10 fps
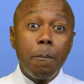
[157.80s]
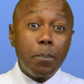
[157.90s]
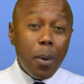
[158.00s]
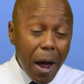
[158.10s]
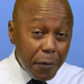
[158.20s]

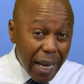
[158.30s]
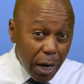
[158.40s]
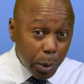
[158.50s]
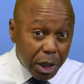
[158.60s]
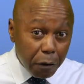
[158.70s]
Private
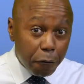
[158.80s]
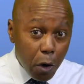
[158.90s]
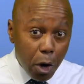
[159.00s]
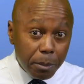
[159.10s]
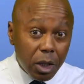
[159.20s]
equity
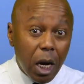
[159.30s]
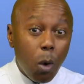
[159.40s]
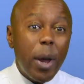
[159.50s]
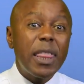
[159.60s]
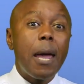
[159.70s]
firms,
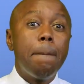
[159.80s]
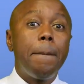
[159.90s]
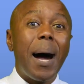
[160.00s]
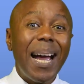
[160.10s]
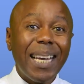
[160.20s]
when they
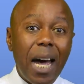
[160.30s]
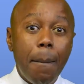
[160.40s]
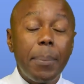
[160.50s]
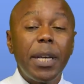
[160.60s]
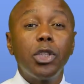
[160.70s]
buy
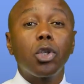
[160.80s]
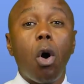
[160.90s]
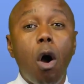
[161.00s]
companies,